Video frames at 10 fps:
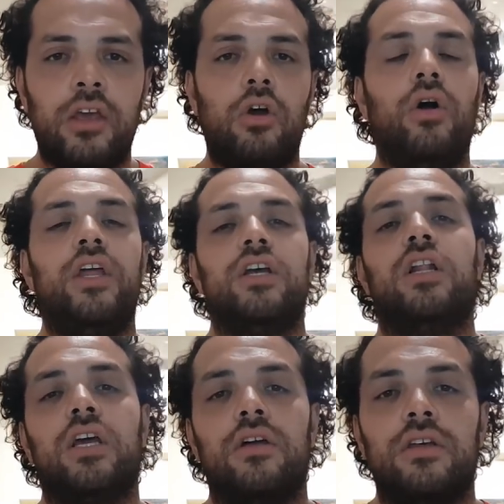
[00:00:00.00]
Go ahead and
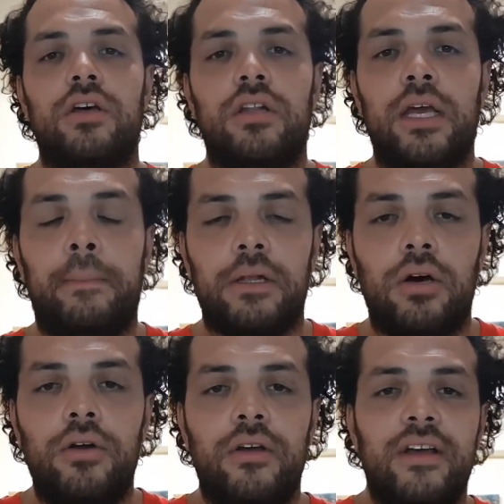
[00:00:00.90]
click on the link
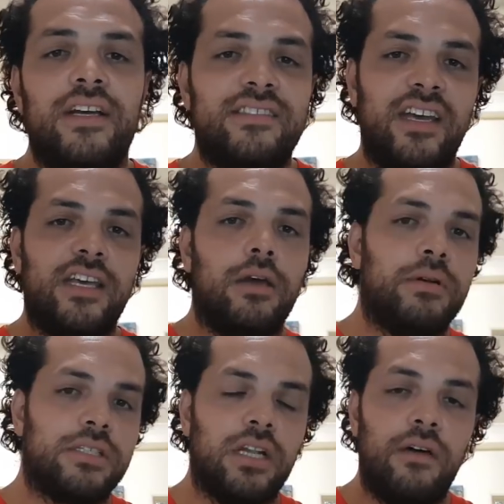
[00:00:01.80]
below. Take care,
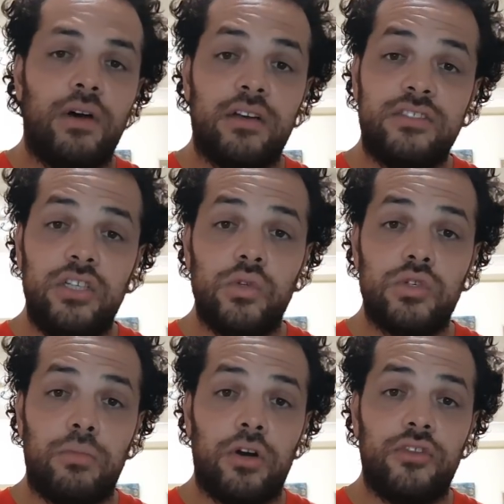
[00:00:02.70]
much love. I'll see you in
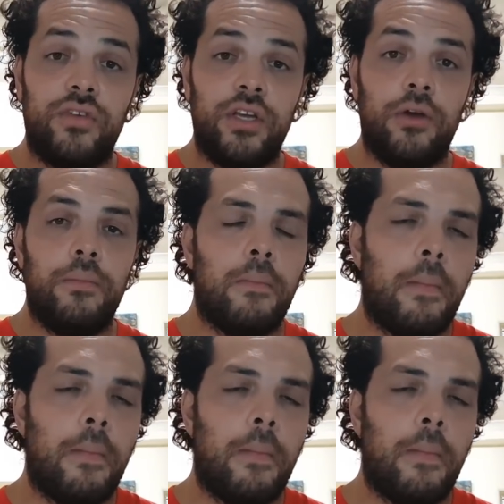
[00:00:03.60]
tomorrow's video.